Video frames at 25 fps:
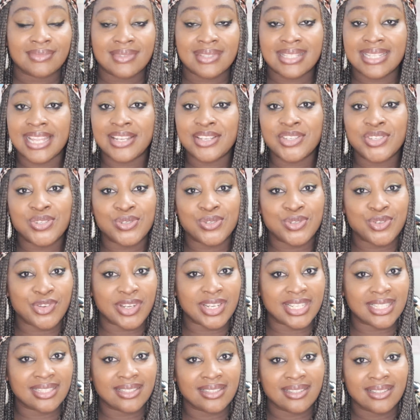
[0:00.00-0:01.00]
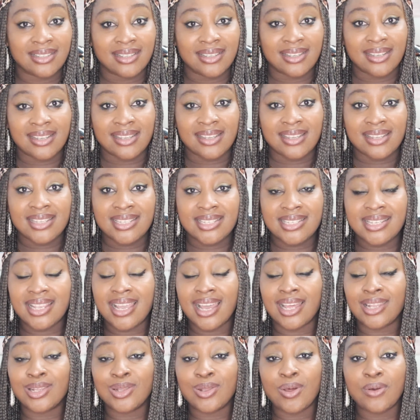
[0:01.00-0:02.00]
10 children, she
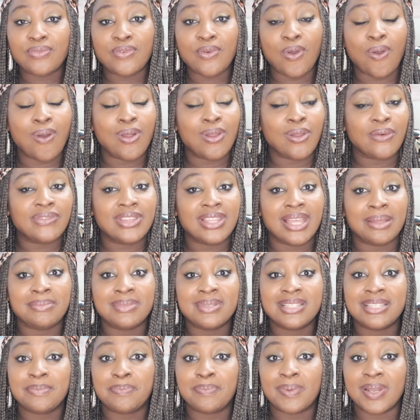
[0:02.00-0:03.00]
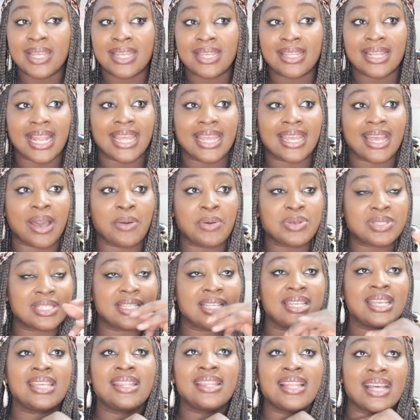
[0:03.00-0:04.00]
can love all of them deeply. Like I was
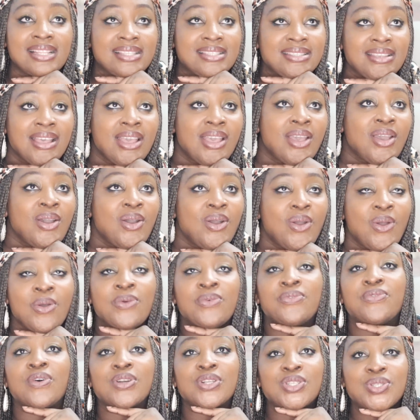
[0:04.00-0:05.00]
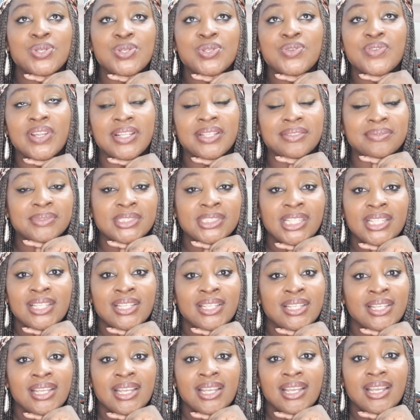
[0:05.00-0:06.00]
thinking that, 4 children,
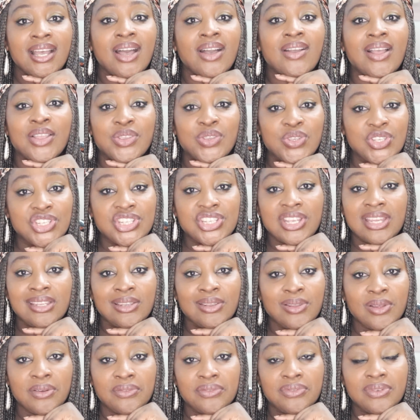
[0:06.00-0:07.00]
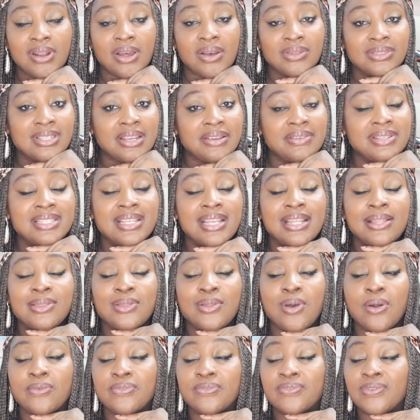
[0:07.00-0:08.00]
how can you share the love around? There is
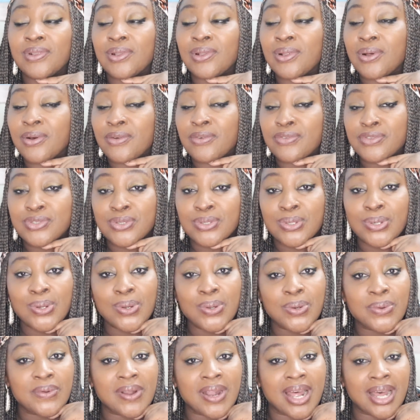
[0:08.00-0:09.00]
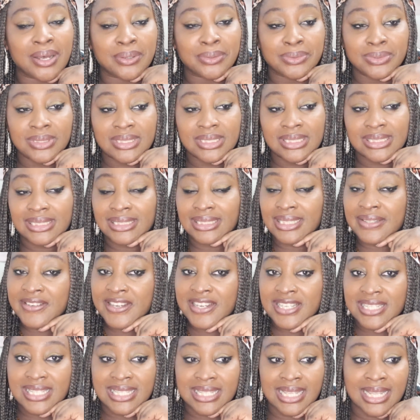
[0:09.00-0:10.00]
enough love to go around.
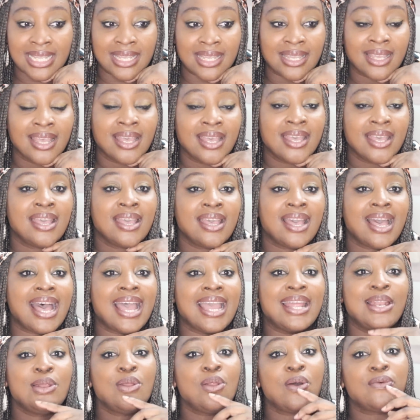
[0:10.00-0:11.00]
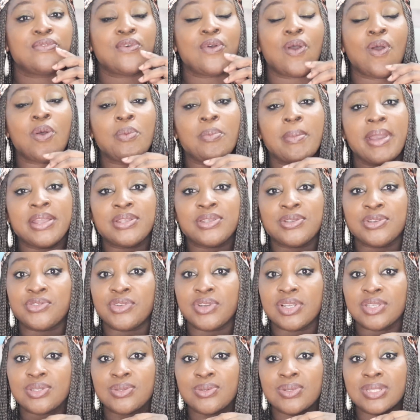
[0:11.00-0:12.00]
Seriously, I love all my
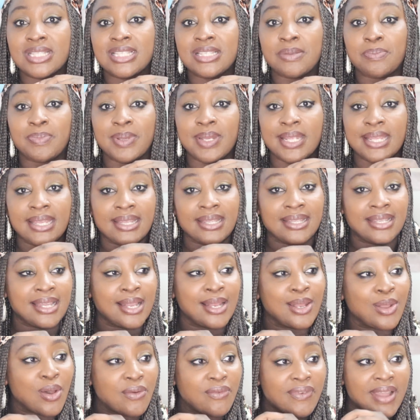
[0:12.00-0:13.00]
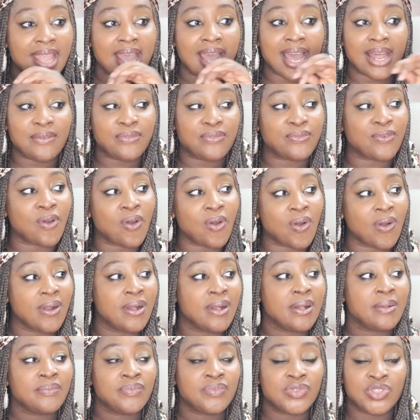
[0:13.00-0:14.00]
children so deeply. The love I had for
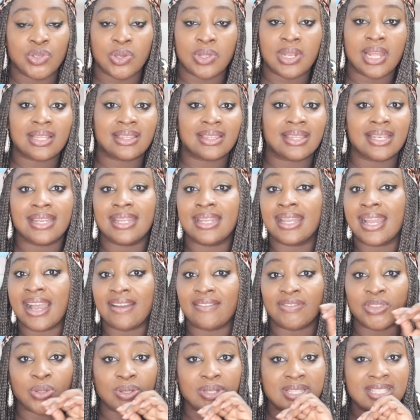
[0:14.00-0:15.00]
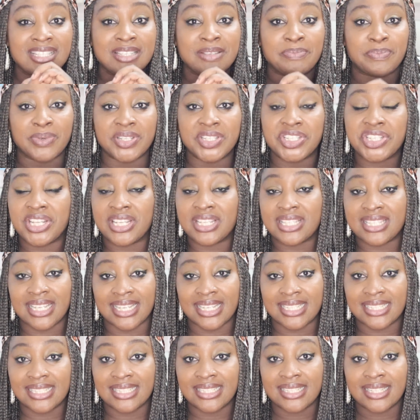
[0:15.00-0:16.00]
the other 3 have not
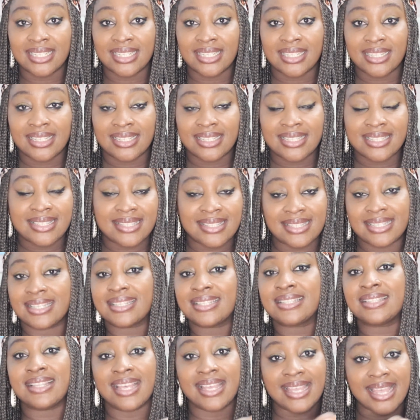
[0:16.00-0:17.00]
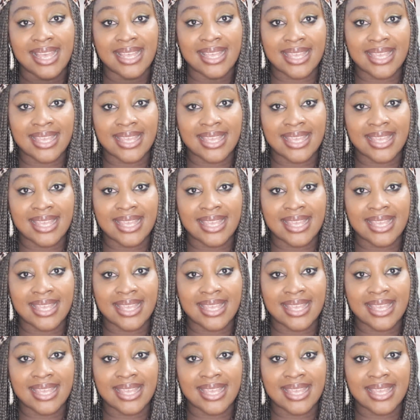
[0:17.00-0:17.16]
depreciated since Naya